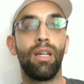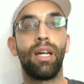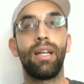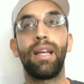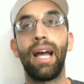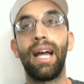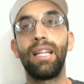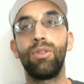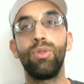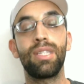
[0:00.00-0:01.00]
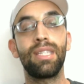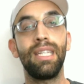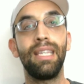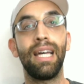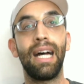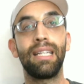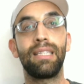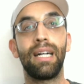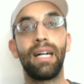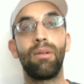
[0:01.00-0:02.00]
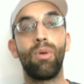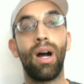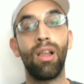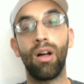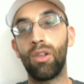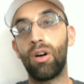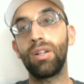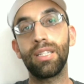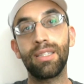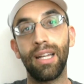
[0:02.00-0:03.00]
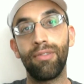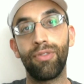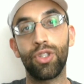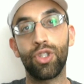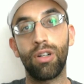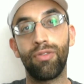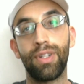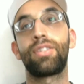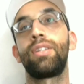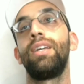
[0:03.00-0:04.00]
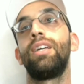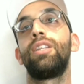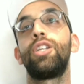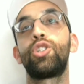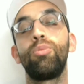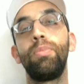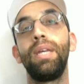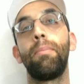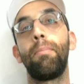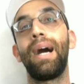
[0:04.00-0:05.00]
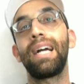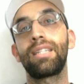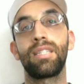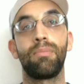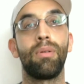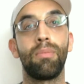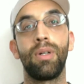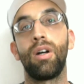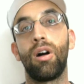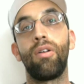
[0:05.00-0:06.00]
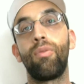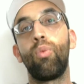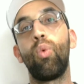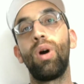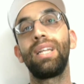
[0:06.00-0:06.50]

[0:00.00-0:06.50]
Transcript: and we see that along this 10-foot surface there should be a maximum of